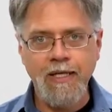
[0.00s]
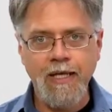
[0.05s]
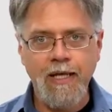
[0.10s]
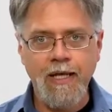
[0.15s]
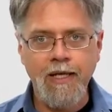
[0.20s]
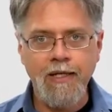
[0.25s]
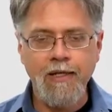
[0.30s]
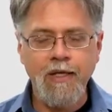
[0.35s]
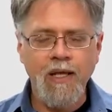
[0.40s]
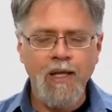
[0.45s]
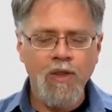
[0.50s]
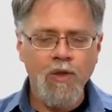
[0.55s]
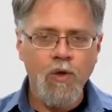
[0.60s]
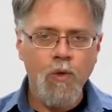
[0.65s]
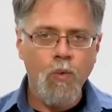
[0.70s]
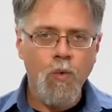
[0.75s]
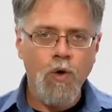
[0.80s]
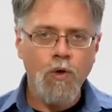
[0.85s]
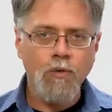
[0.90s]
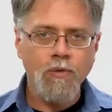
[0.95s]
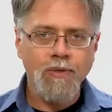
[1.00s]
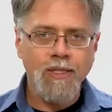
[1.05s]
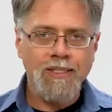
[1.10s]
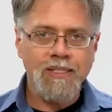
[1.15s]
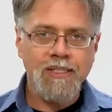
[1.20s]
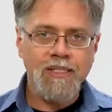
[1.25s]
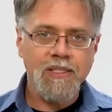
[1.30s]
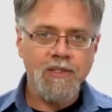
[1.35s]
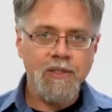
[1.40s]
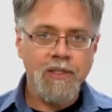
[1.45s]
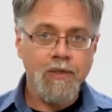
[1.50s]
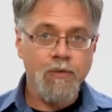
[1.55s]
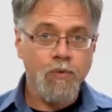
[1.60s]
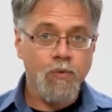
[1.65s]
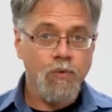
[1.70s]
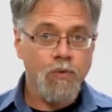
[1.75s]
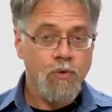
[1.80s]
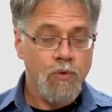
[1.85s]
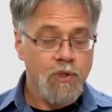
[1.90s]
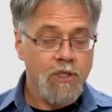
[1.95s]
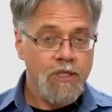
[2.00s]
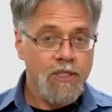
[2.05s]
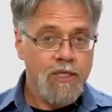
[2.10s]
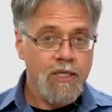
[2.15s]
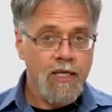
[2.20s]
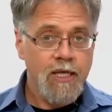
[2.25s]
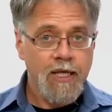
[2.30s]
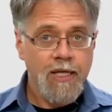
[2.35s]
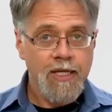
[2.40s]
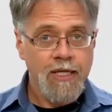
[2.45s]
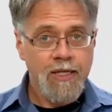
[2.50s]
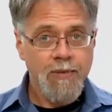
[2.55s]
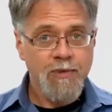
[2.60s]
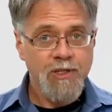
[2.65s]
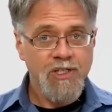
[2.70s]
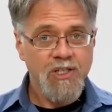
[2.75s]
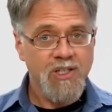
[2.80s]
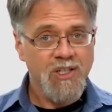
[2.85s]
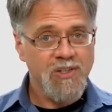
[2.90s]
and though it won't necessarily ruin an image,